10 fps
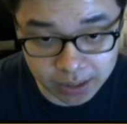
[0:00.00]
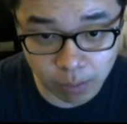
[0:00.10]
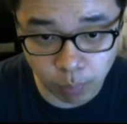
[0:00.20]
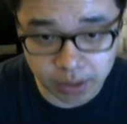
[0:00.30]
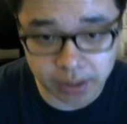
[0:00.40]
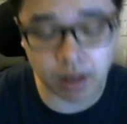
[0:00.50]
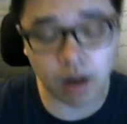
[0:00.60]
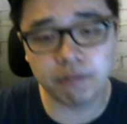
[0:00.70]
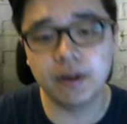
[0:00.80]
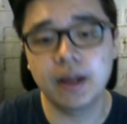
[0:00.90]
You get 1 hit
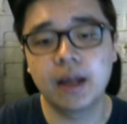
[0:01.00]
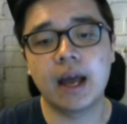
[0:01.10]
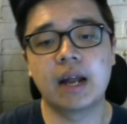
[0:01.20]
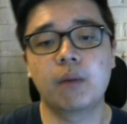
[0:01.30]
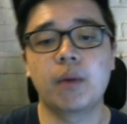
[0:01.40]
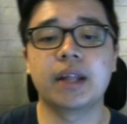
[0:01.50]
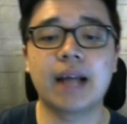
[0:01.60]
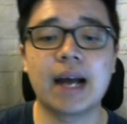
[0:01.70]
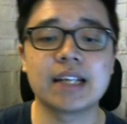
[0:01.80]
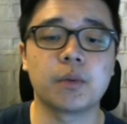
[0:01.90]
off, and then when it
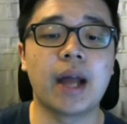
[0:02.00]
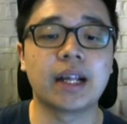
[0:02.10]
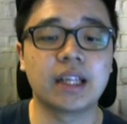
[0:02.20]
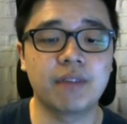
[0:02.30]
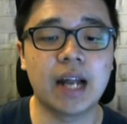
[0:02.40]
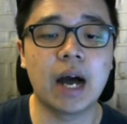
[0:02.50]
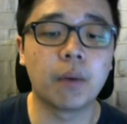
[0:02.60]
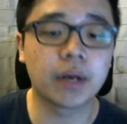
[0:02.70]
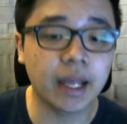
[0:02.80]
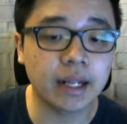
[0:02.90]
dies, it will activate
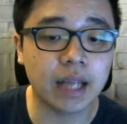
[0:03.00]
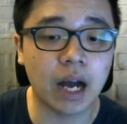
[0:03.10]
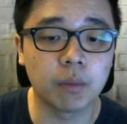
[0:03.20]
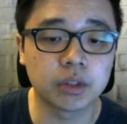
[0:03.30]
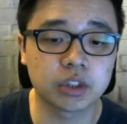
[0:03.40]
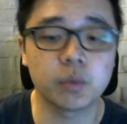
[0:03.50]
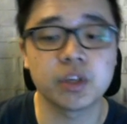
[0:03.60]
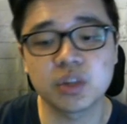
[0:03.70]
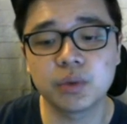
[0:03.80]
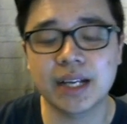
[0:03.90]
our King Tower. So we
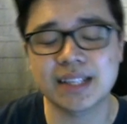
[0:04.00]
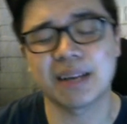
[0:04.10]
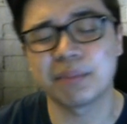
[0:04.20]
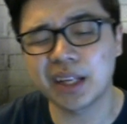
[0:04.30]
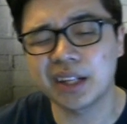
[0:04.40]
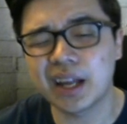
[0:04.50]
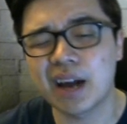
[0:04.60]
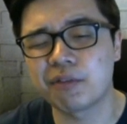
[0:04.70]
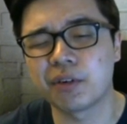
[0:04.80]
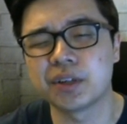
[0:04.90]
still get something
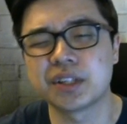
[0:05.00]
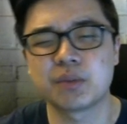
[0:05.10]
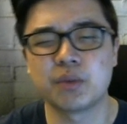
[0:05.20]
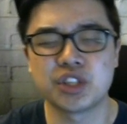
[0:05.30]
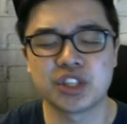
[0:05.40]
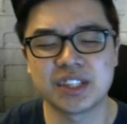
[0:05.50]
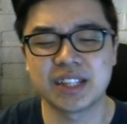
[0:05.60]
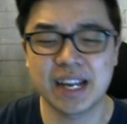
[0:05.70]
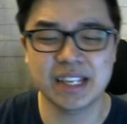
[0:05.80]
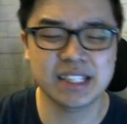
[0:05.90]
there for us, which is
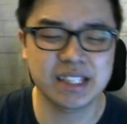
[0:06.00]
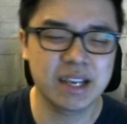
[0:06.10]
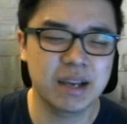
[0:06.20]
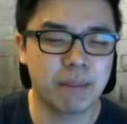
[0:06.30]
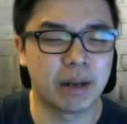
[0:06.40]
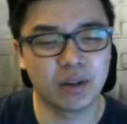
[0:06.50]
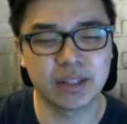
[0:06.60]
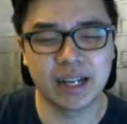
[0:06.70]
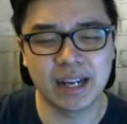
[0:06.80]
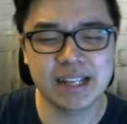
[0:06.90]
nice, but not
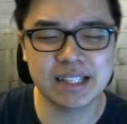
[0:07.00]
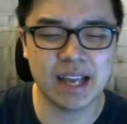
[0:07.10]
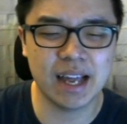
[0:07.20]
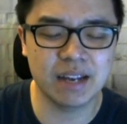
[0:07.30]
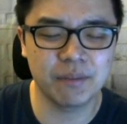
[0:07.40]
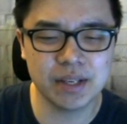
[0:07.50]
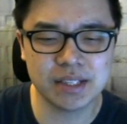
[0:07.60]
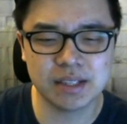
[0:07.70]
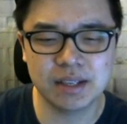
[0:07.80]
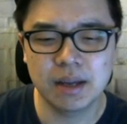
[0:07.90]
that nice
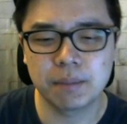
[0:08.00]
anyways.